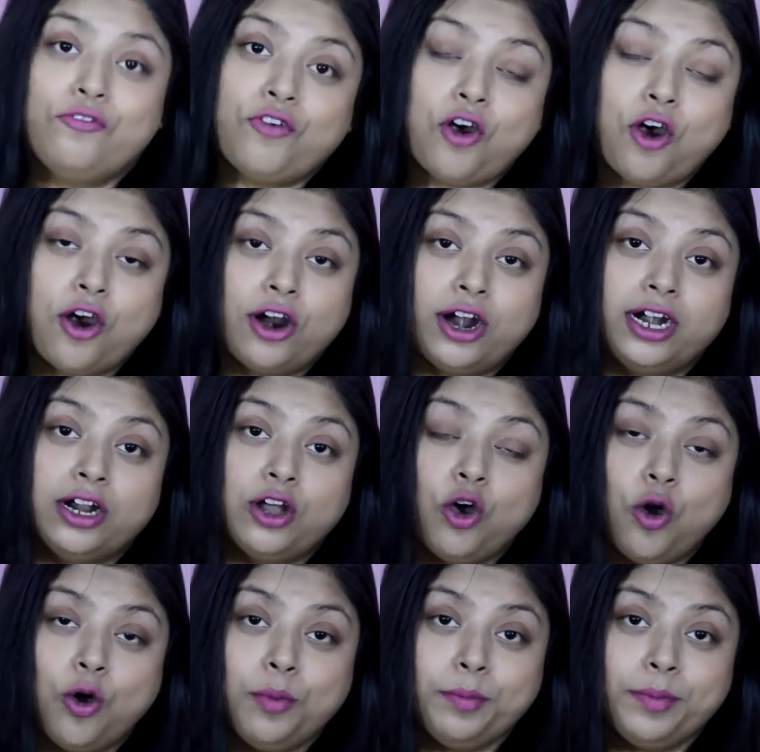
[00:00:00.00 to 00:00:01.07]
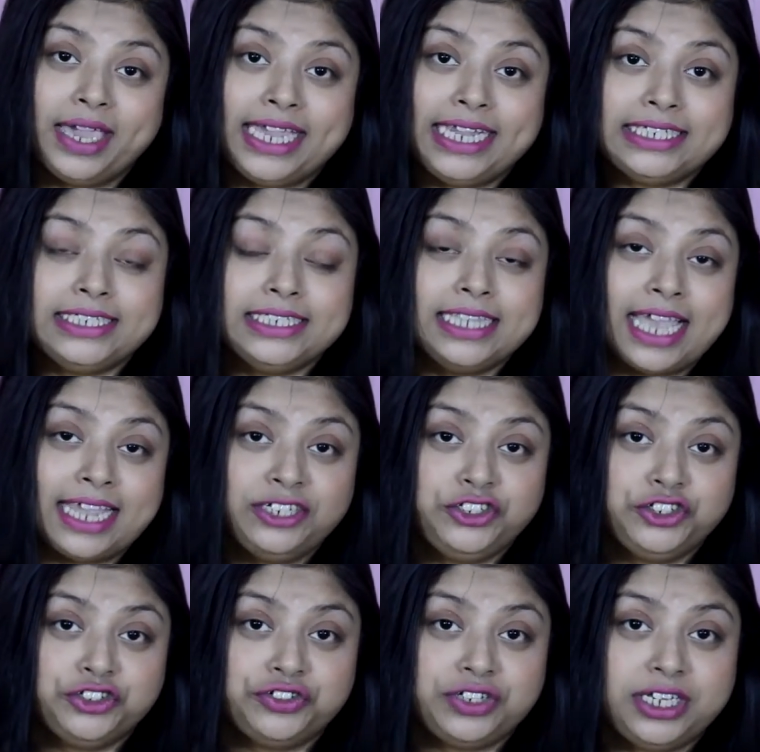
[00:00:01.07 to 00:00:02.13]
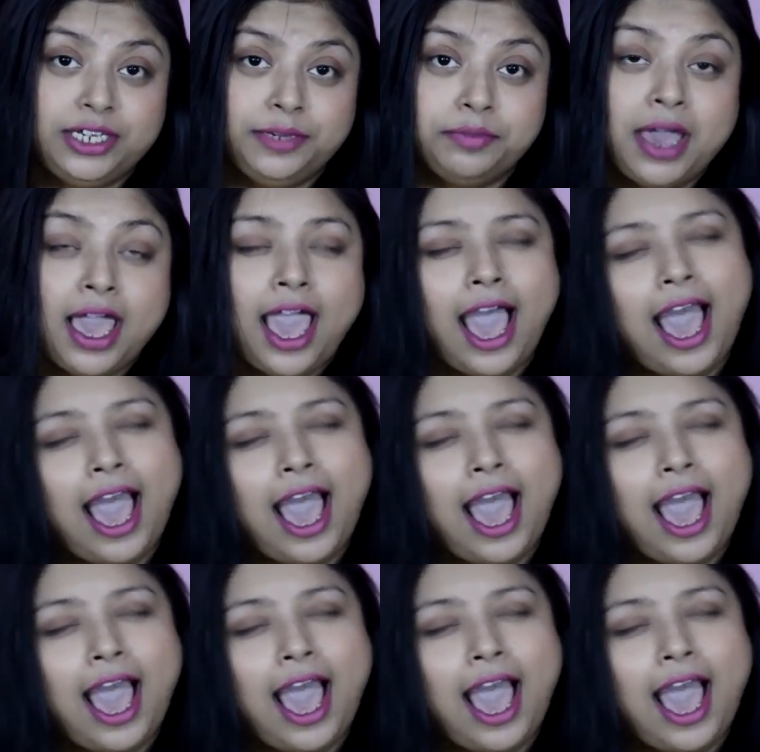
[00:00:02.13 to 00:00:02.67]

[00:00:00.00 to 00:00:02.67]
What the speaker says: for homemade night cream.